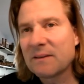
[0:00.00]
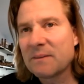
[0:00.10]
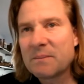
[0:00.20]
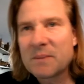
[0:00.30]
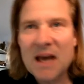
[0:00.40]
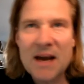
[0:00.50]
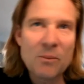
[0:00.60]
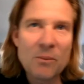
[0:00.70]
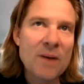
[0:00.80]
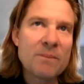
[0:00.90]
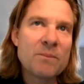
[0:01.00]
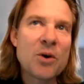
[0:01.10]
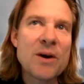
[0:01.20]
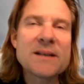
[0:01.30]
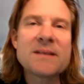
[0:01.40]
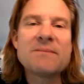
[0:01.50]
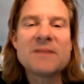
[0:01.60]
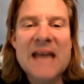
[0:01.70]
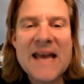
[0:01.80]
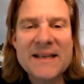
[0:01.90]
kind of where Chris
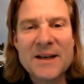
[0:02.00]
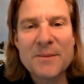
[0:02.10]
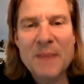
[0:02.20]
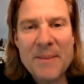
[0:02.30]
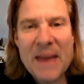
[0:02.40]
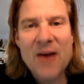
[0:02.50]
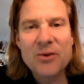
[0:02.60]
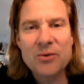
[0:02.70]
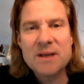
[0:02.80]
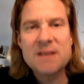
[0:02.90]
tested my boundaries